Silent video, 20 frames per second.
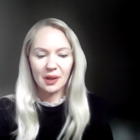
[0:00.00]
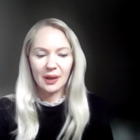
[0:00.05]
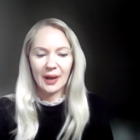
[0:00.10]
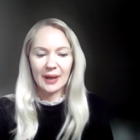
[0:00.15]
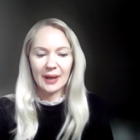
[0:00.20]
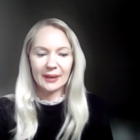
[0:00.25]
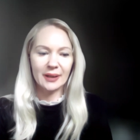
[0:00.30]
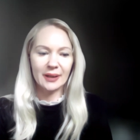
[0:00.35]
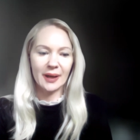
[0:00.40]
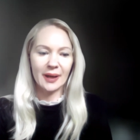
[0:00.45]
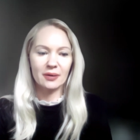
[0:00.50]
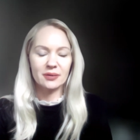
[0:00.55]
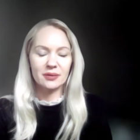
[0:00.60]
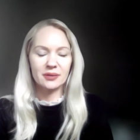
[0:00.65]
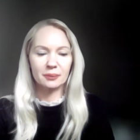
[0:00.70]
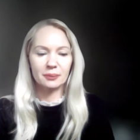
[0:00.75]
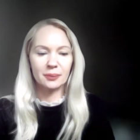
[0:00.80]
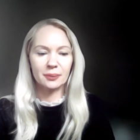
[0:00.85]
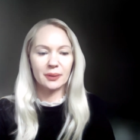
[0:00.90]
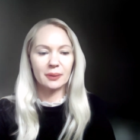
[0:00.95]
I can hire
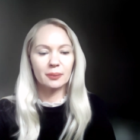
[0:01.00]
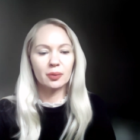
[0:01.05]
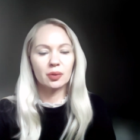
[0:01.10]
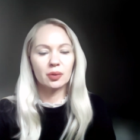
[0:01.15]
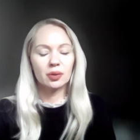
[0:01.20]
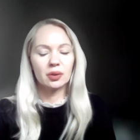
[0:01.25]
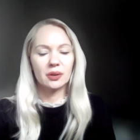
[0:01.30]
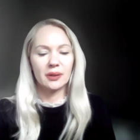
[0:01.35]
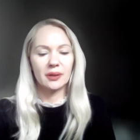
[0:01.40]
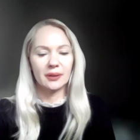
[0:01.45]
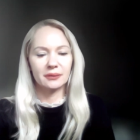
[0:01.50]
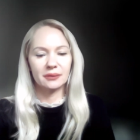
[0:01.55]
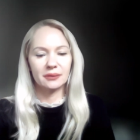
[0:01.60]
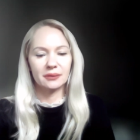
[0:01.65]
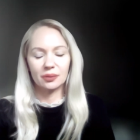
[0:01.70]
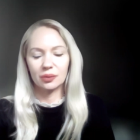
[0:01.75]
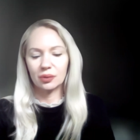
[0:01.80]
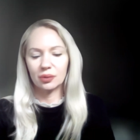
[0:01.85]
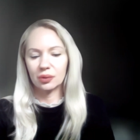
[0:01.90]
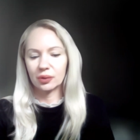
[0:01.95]
some people and
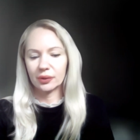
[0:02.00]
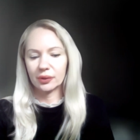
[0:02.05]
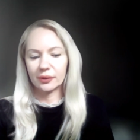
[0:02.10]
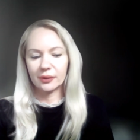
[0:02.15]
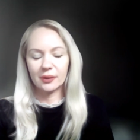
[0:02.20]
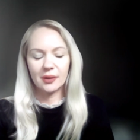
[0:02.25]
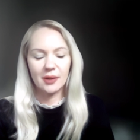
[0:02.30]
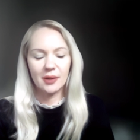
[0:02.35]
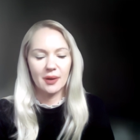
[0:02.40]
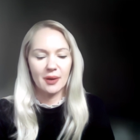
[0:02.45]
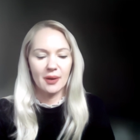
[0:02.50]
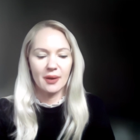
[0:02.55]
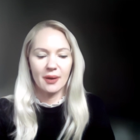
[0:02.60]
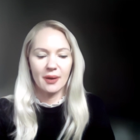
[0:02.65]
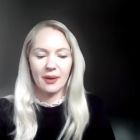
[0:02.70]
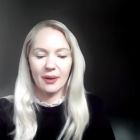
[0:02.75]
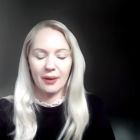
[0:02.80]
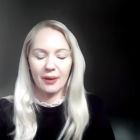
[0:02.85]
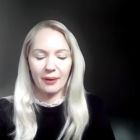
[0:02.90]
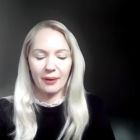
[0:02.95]
or
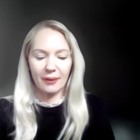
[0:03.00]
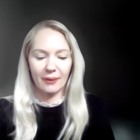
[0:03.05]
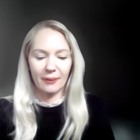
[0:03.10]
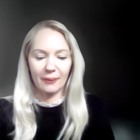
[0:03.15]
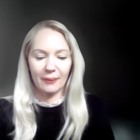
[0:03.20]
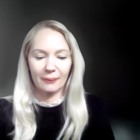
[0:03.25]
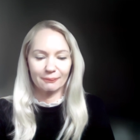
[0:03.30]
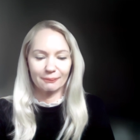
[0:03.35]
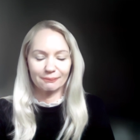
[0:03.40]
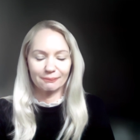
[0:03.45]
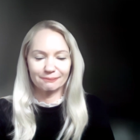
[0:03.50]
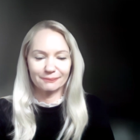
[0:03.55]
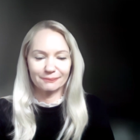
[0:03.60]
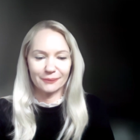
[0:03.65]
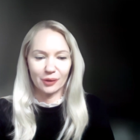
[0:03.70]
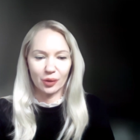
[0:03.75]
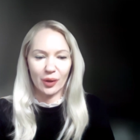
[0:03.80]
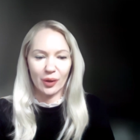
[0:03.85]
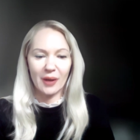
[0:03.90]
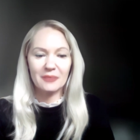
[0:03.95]
um,
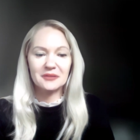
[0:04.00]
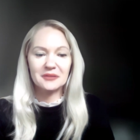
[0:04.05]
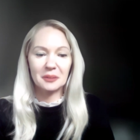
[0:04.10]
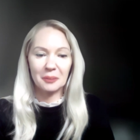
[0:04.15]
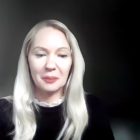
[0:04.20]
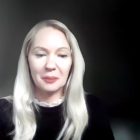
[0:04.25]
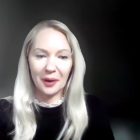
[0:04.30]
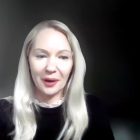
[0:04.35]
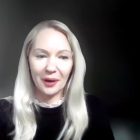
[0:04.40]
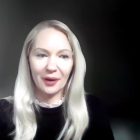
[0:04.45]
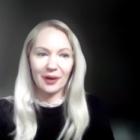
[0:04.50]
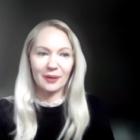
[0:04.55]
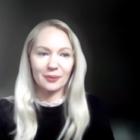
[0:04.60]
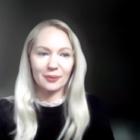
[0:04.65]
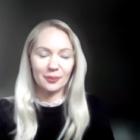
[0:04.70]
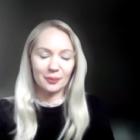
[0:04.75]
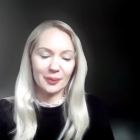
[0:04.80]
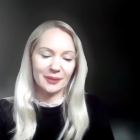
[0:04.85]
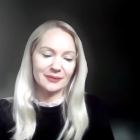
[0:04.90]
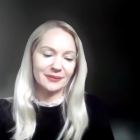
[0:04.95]
or have some help,
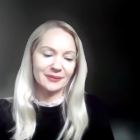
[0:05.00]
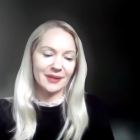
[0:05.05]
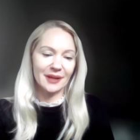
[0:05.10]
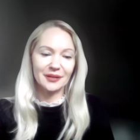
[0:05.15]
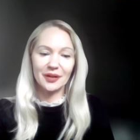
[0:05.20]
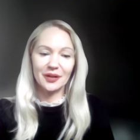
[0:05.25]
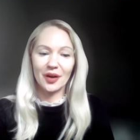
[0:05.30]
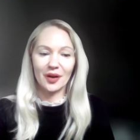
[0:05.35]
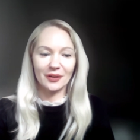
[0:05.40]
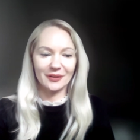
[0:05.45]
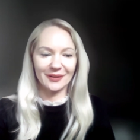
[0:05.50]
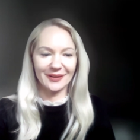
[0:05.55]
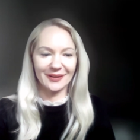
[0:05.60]
but not yet.